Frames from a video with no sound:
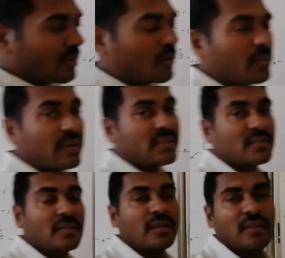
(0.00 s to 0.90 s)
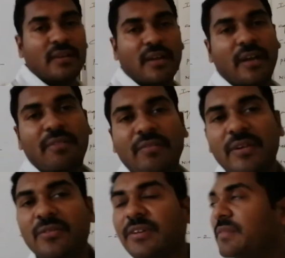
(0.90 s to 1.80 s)
lone pairs having 1
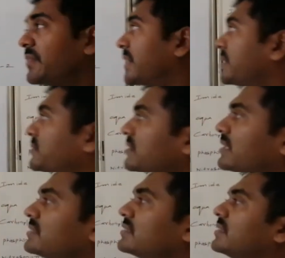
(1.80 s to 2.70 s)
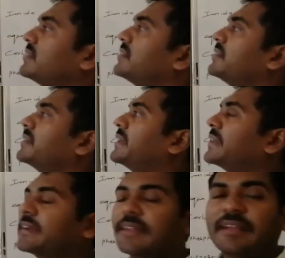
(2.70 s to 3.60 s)
unit of negative charge.
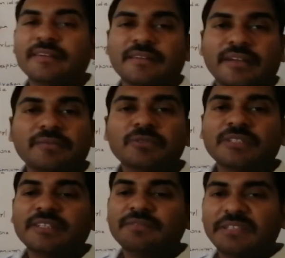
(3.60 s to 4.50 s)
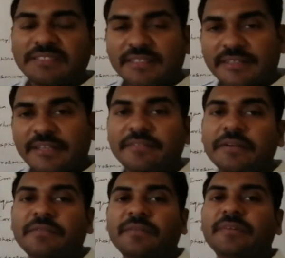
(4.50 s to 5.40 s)
Nitrate ion NO3, which is a
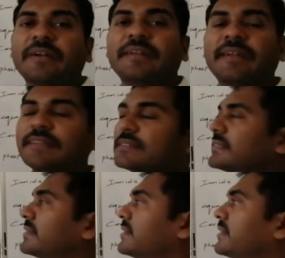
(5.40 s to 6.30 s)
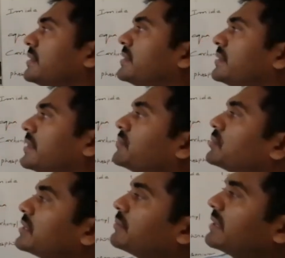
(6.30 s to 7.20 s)
derivative of nitric acid,
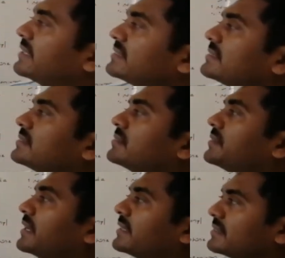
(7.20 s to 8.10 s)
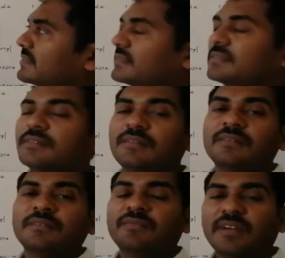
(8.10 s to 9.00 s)
NO3 minus, whereas
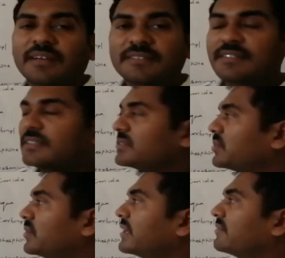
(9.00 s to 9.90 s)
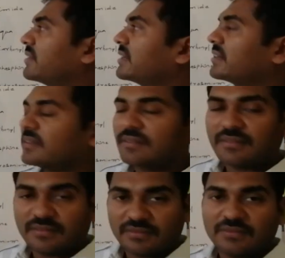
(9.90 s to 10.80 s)
one oxygen is holding 1
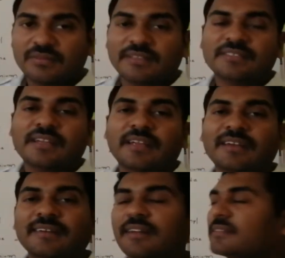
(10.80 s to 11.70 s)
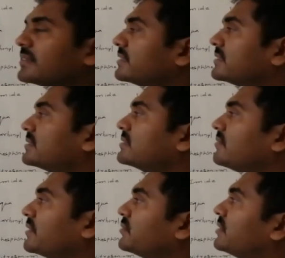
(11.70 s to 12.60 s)
extra electron, that is
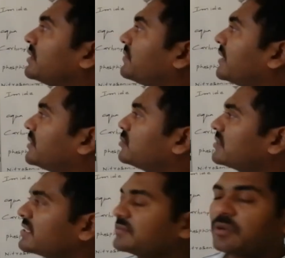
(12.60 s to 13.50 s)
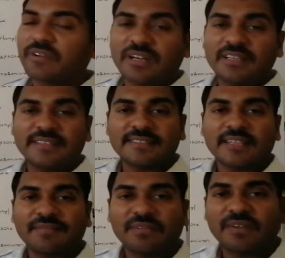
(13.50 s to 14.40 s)
1 unit of negative charge. Overall it is
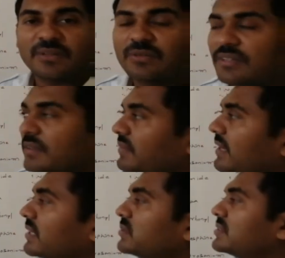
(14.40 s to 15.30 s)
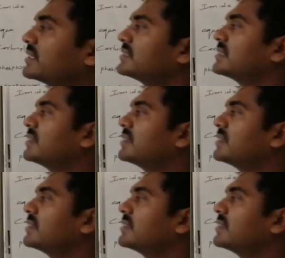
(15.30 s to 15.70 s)
having 1 unit of negative charge.